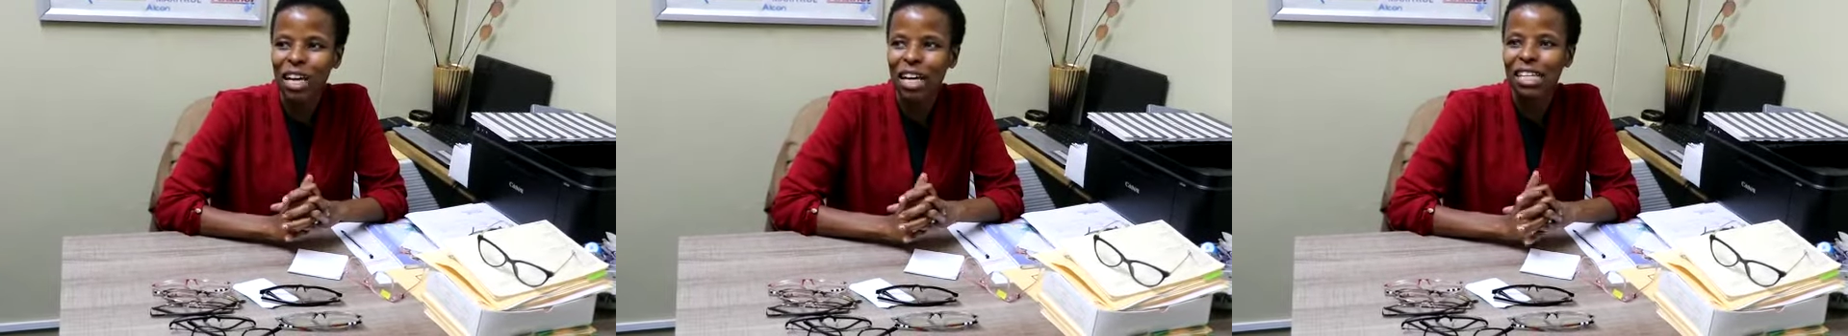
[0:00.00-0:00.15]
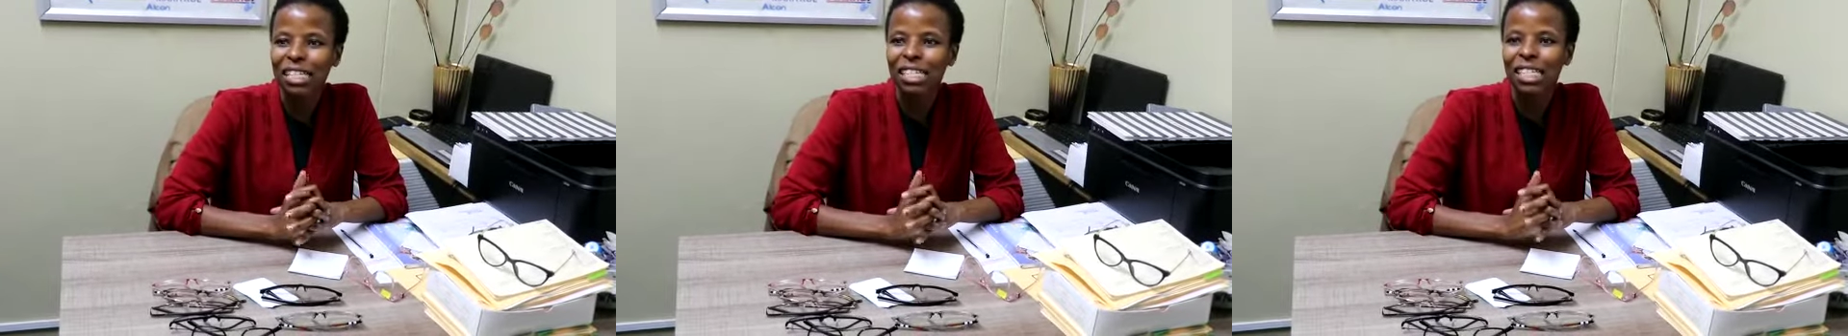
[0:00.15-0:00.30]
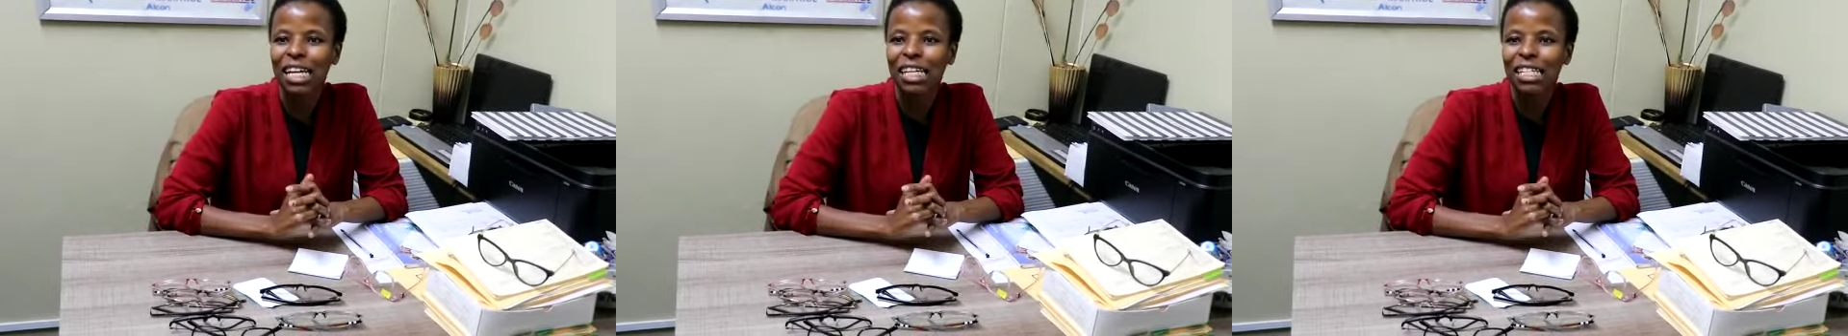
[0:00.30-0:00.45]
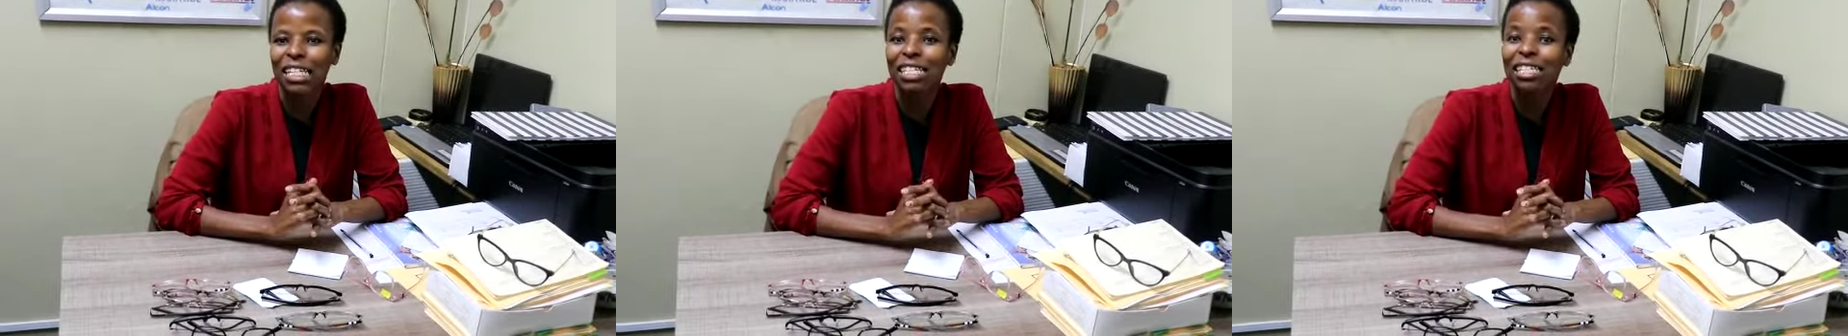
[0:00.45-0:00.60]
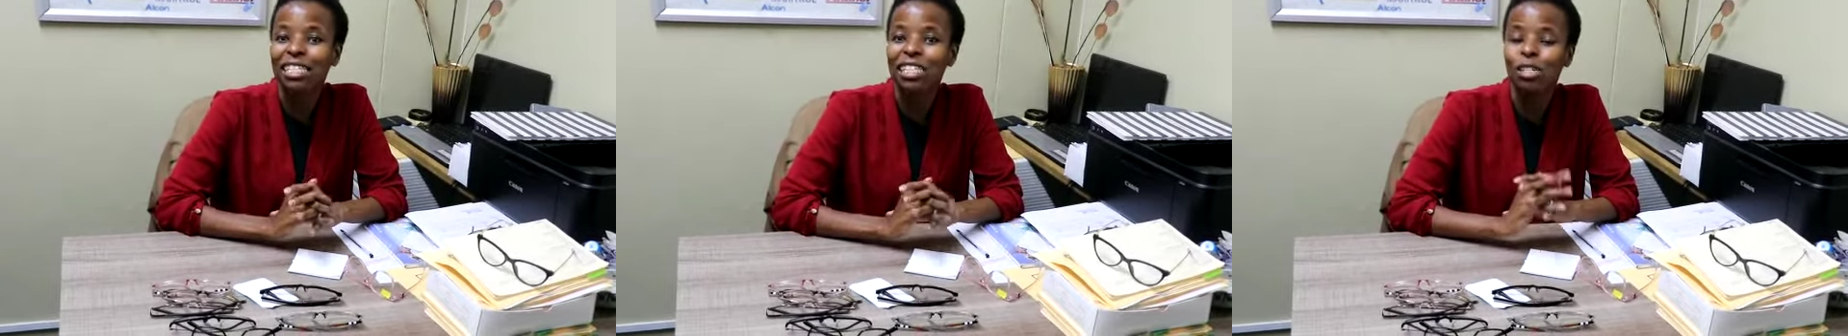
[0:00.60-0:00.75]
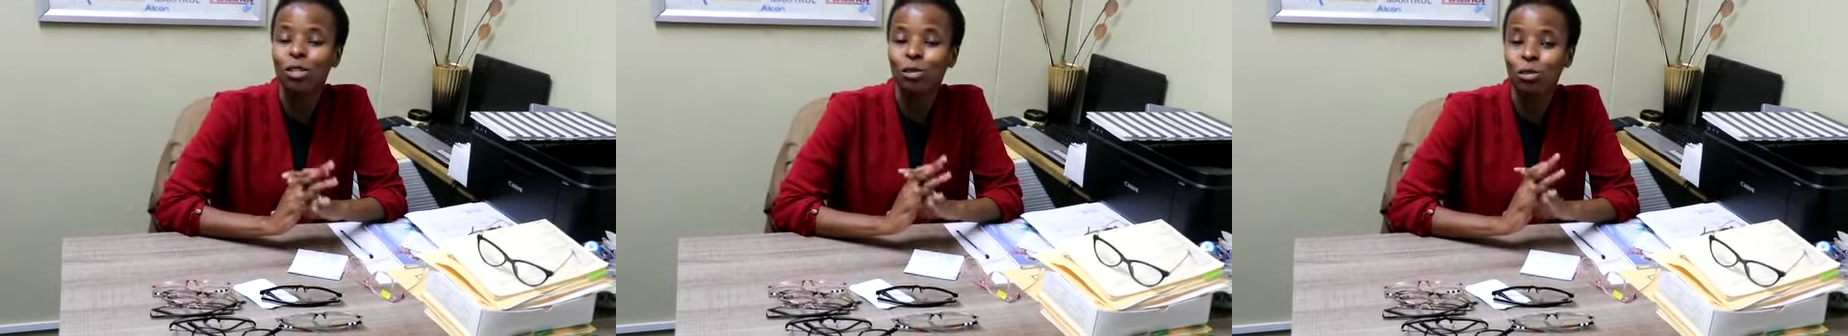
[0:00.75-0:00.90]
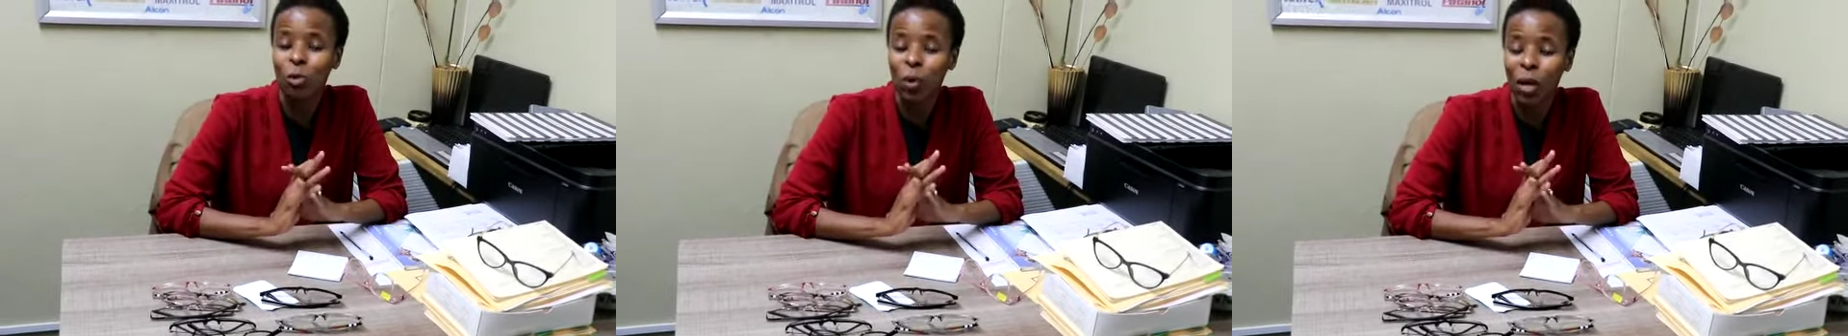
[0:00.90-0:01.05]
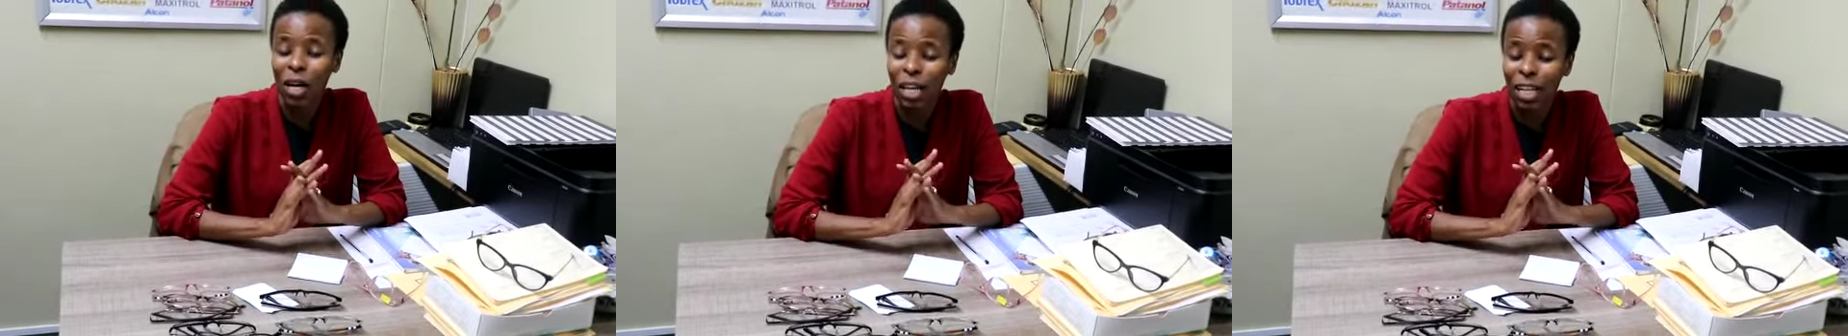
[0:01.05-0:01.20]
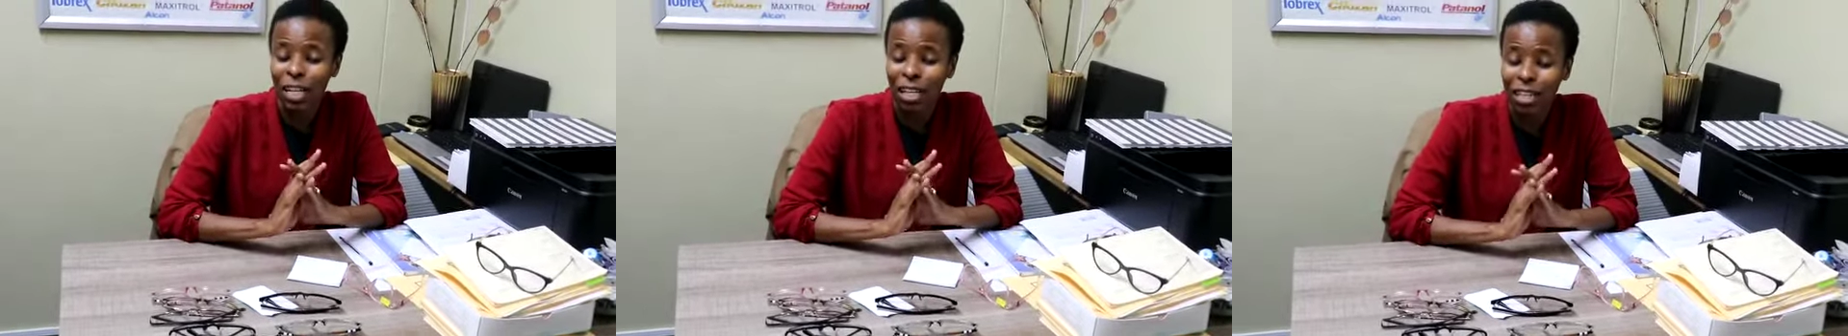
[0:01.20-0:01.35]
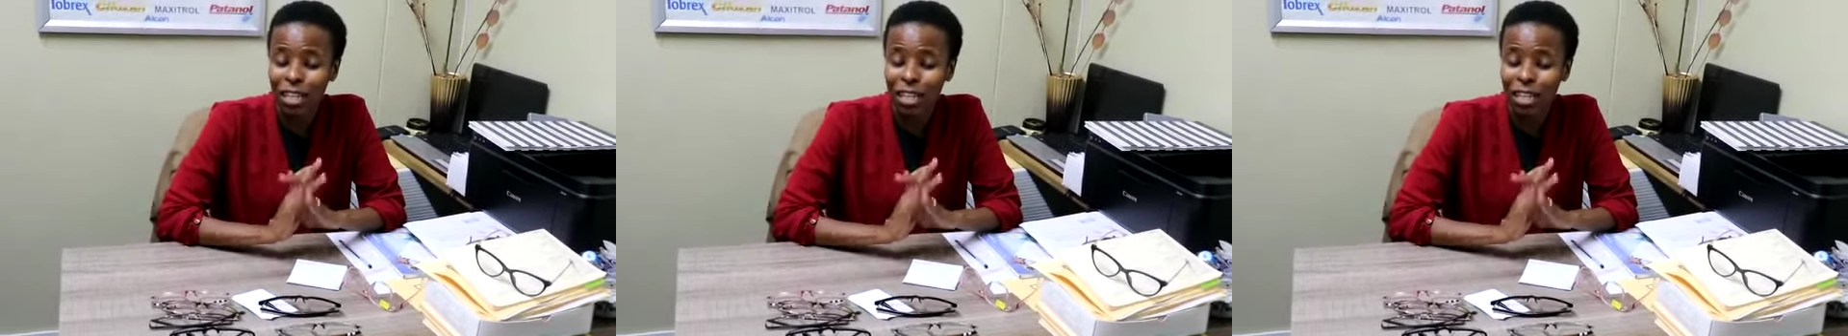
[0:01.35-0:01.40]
us ideas that we are